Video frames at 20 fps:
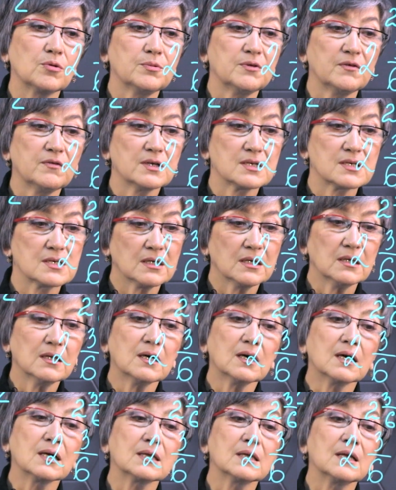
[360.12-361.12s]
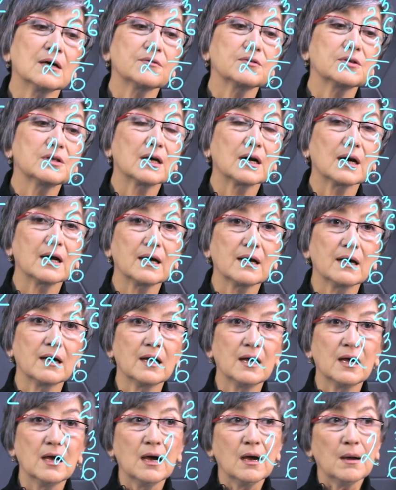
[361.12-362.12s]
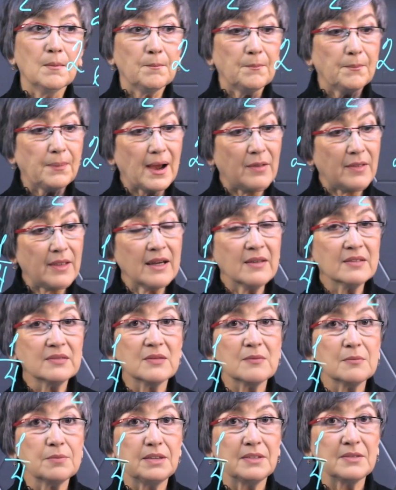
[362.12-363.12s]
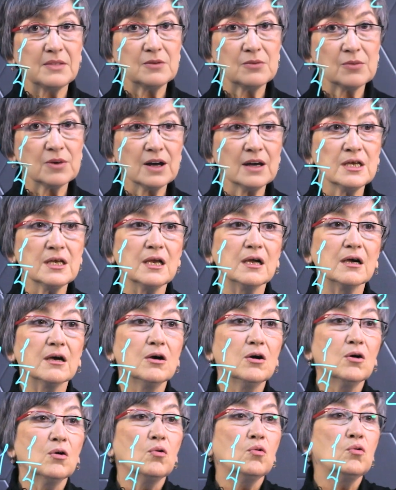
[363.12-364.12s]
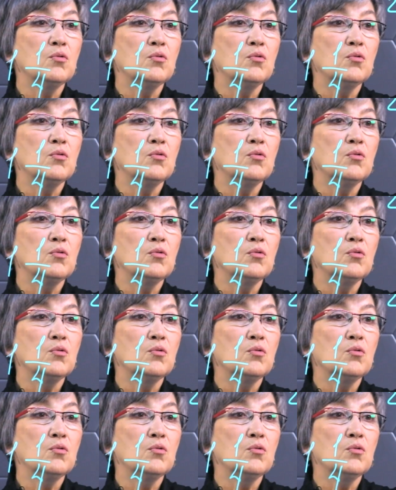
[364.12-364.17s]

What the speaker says: 2 ones, 1, 2. That's the reason why I have